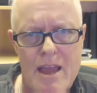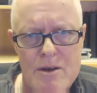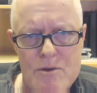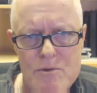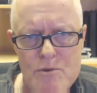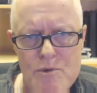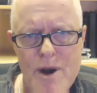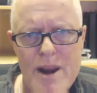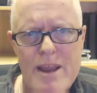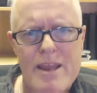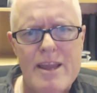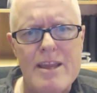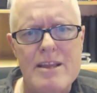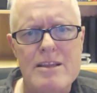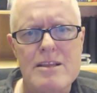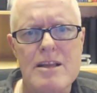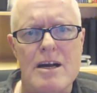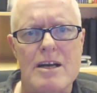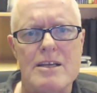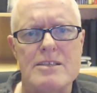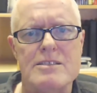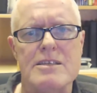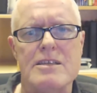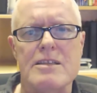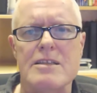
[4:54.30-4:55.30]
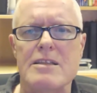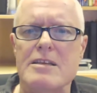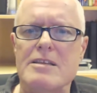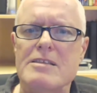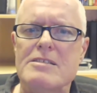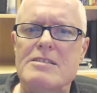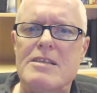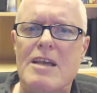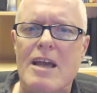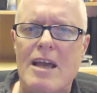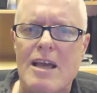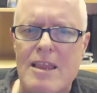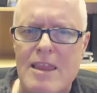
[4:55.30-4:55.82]
And recognizing
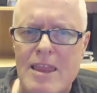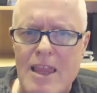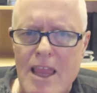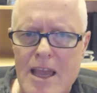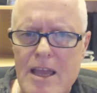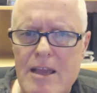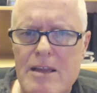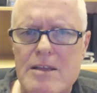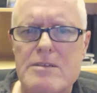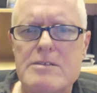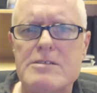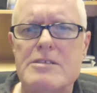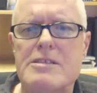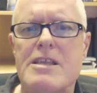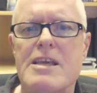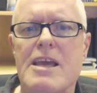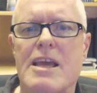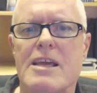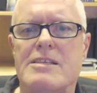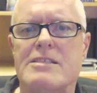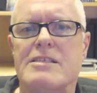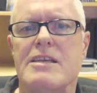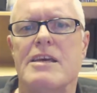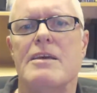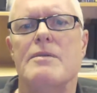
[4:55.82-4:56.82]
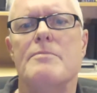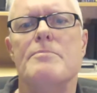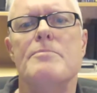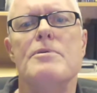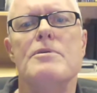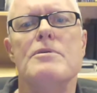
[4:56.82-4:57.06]
this allows the SA